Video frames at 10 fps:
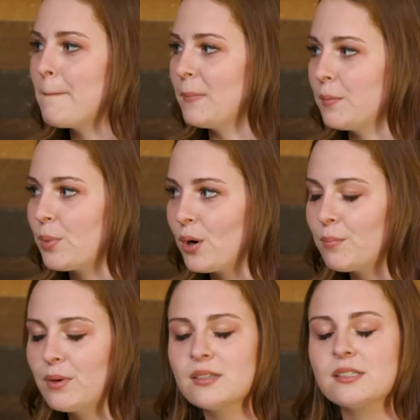my
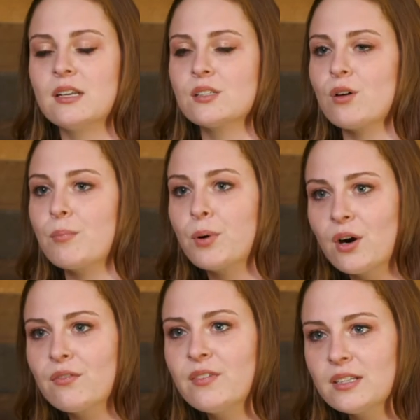purpose, it is all
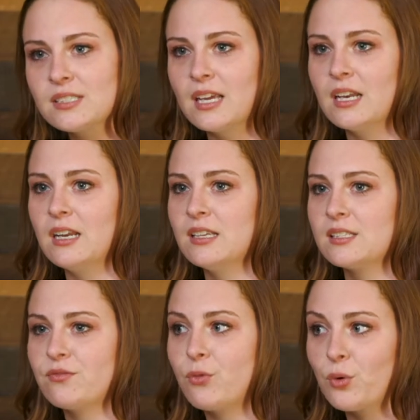perfect and it
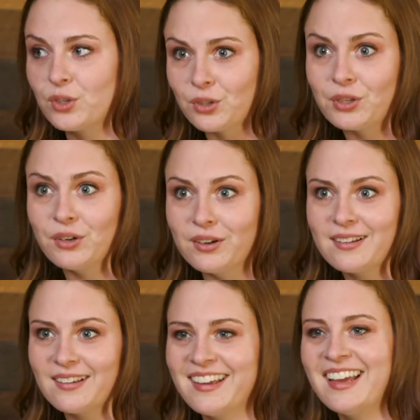is for your good.